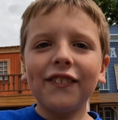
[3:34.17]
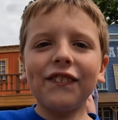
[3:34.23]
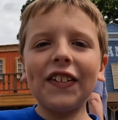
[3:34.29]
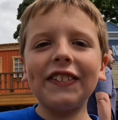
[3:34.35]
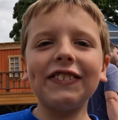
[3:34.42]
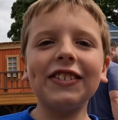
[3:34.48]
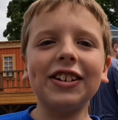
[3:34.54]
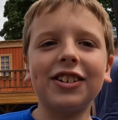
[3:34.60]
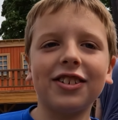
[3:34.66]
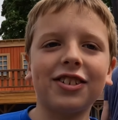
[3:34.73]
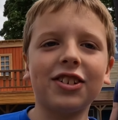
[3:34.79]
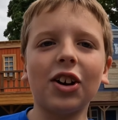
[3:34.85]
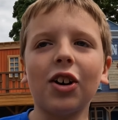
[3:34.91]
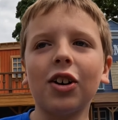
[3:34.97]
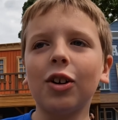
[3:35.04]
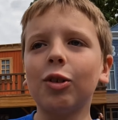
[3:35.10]
then we should
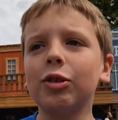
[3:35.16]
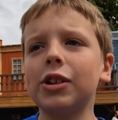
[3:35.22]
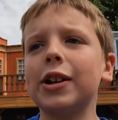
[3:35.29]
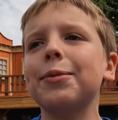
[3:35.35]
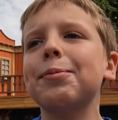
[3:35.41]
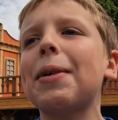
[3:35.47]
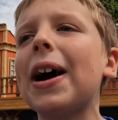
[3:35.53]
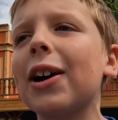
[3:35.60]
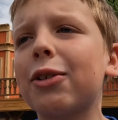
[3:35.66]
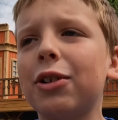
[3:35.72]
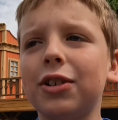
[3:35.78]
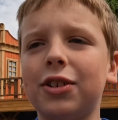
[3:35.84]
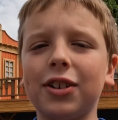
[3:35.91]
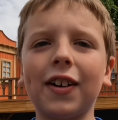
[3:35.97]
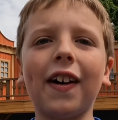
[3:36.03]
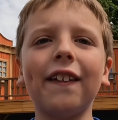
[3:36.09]
start launching
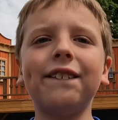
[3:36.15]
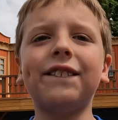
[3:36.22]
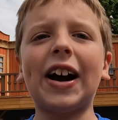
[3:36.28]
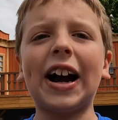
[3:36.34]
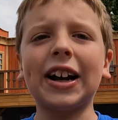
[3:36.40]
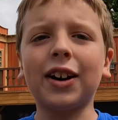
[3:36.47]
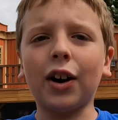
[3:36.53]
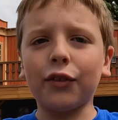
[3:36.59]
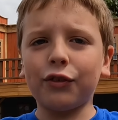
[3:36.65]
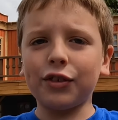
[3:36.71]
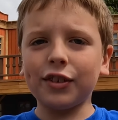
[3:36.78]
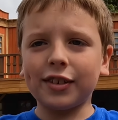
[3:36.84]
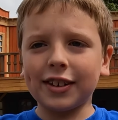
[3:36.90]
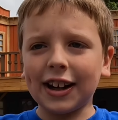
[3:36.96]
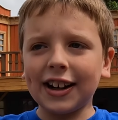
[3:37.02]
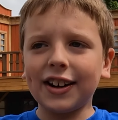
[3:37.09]
backwards and go back up
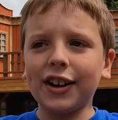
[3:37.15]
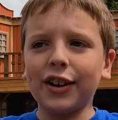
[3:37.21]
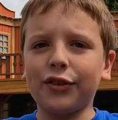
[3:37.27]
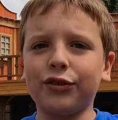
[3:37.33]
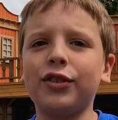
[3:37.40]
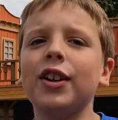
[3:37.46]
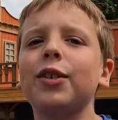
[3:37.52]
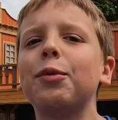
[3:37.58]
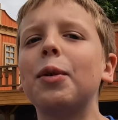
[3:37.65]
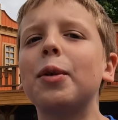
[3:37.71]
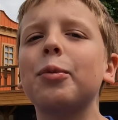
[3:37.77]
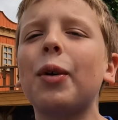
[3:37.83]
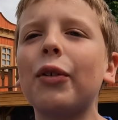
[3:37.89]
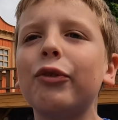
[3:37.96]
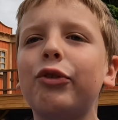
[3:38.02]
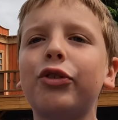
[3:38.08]
the same lift till we
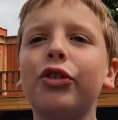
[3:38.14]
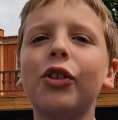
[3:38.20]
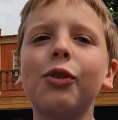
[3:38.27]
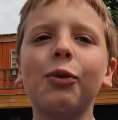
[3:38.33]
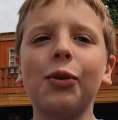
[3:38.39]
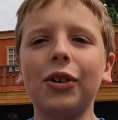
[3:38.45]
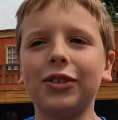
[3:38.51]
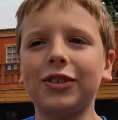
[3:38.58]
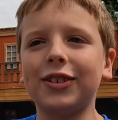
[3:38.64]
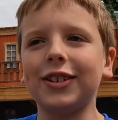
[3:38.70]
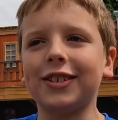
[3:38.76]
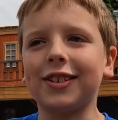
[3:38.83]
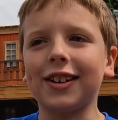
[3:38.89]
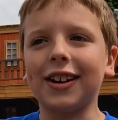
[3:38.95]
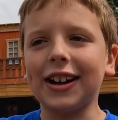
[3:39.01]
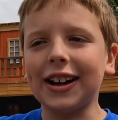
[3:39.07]
went forwards.
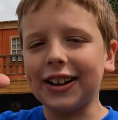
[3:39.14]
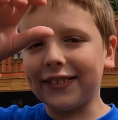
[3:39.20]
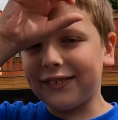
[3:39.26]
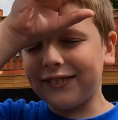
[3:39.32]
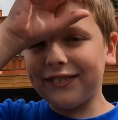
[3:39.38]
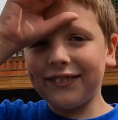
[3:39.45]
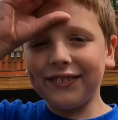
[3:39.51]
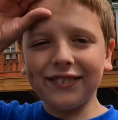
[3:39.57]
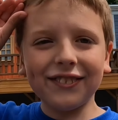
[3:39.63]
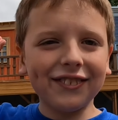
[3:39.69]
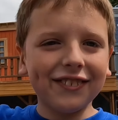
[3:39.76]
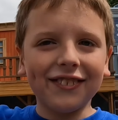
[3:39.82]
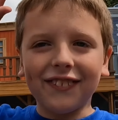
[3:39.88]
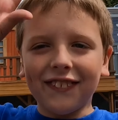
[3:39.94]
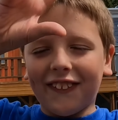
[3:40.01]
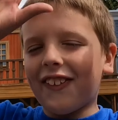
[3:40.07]
It's like,
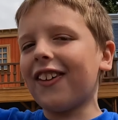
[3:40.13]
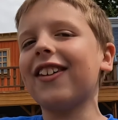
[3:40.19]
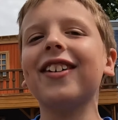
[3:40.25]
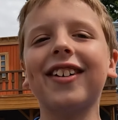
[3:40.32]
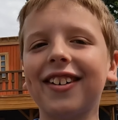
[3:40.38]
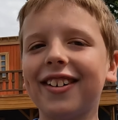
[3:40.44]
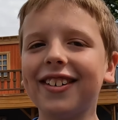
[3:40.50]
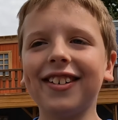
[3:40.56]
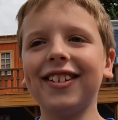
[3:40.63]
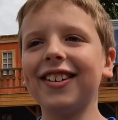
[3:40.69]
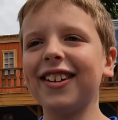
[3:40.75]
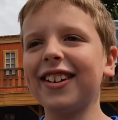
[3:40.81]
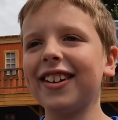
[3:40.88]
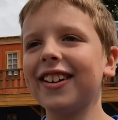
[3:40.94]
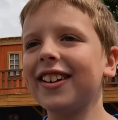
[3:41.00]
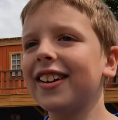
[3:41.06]
what?
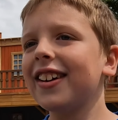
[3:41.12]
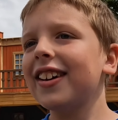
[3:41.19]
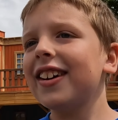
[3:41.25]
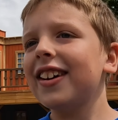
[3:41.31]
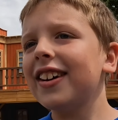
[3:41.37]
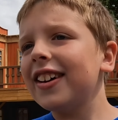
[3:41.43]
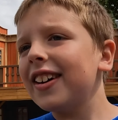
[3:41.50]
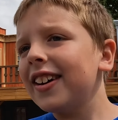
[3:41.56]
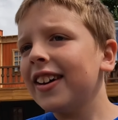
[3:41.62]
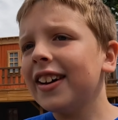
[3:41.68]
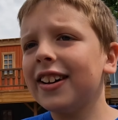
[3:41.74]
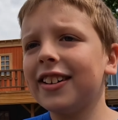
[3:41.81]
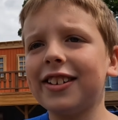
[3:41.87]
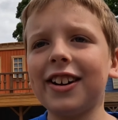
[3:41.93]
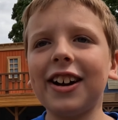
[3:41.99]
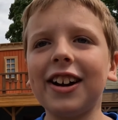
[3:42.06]

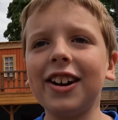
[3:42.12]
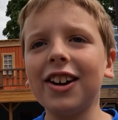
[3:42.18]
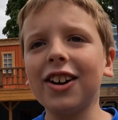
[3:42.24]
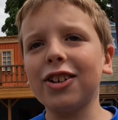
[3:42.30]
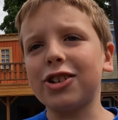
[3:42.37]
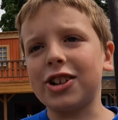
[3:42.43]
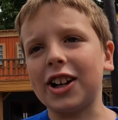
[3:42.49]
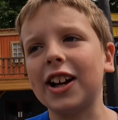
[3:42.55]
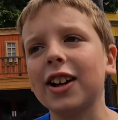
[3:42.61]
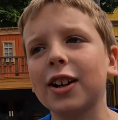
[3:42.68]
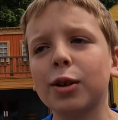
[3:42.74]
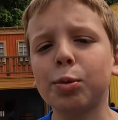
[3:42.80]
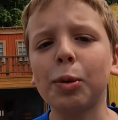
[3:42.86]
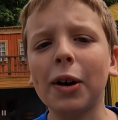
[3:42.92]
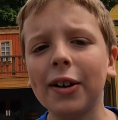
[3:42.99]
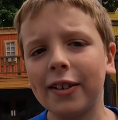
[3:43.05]
It's like
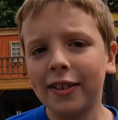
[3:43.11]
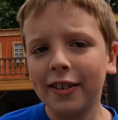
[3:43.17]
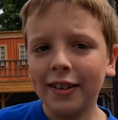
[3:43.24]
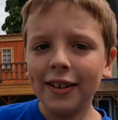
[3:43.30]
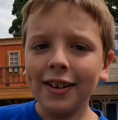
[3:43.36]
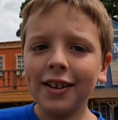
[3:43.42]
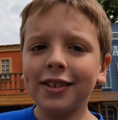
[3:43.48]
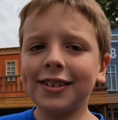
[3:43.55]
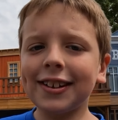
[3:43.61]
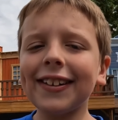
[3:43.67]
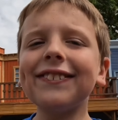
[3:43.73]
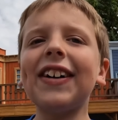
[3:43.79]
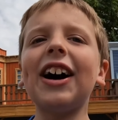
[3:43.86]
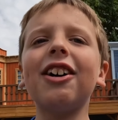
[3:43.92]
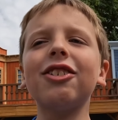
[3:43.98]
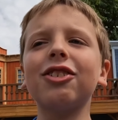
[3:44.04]
logics, but
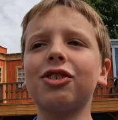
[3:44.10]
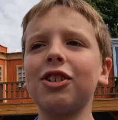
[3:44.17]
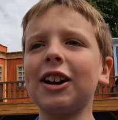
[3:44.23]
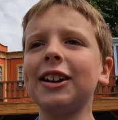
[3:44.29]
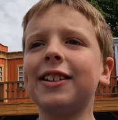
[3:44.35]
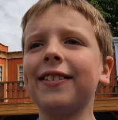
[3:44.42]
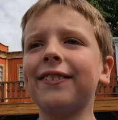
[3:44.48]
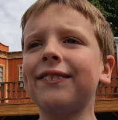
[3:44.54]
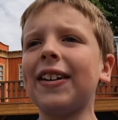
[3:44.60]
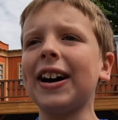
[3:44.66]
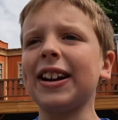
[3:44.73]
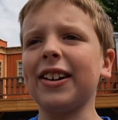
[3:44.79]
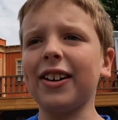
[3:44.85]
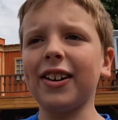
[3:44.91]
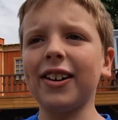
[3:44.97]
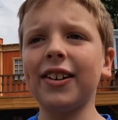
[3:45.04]
somehow Drayton
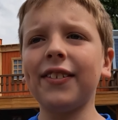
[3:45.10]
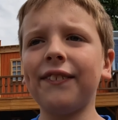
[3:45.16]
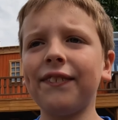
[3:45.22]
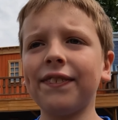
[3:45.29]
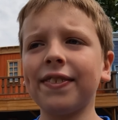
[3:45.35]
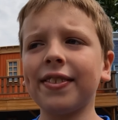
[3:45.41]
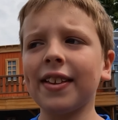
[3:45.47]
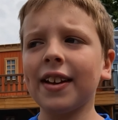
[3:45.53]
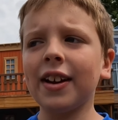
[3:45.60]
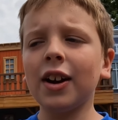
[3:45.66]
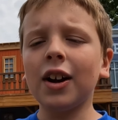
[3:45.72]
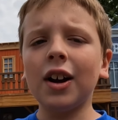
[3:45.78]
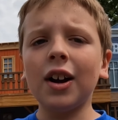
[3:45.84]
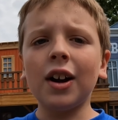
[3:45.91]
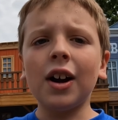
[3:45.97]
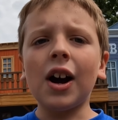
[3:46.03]
Manor
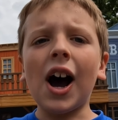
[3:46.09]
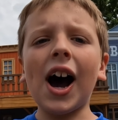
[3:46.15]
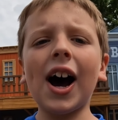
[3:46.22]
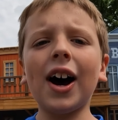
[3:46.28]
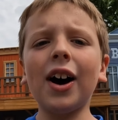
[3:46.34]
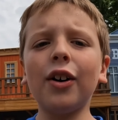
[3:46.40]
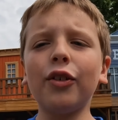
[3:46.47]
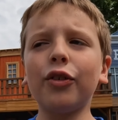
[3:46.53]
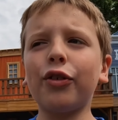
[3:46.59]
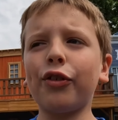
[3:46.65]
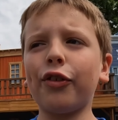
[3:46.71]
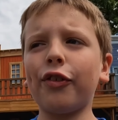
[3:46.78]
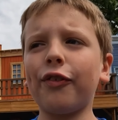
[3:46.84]
have